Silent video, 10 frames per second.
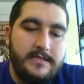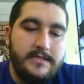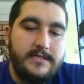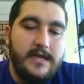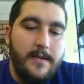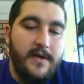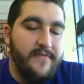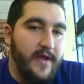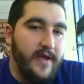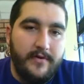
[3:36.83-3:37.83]
It's not my
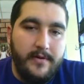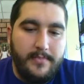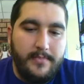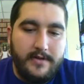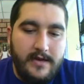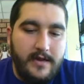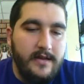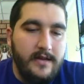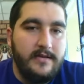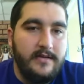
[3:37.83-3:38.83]
favorite, but then
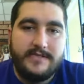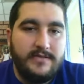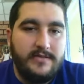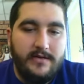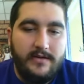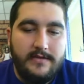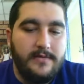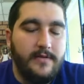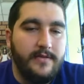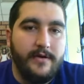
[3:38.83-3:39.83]
again, it's
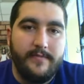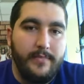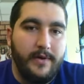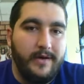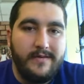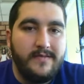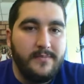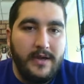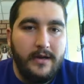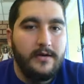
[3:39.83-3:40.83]
only $30.
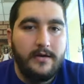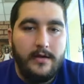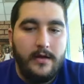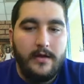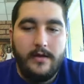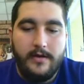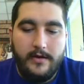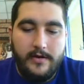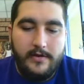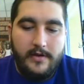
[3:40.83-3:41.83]
And,
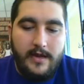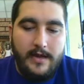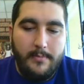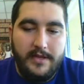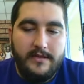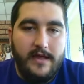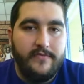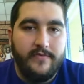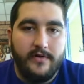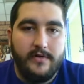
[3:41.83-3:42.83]
you know, you can't beat
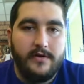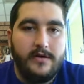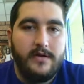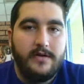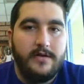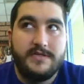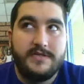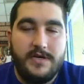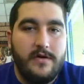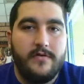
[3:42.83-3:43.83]
that for a good
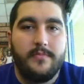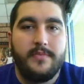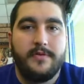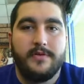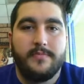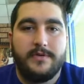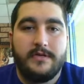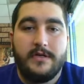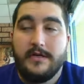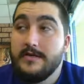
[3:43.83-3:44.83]
starter rebuildable.
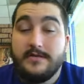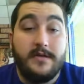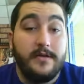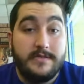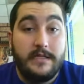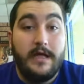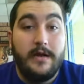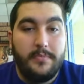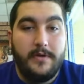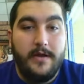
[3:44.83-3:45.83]
So there's a lot of
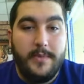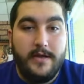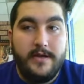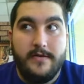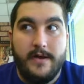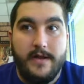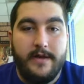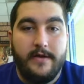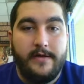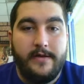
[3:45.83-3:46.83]
people coming in here right
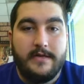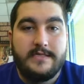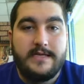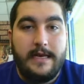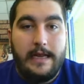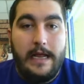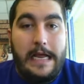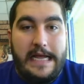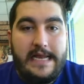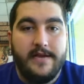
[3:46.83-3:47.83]
now, and it is getting
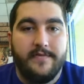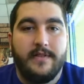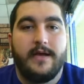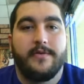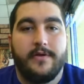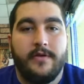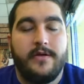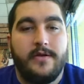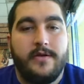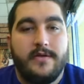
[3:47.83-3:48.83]
kind of
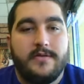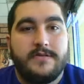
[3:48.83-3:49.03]
loud.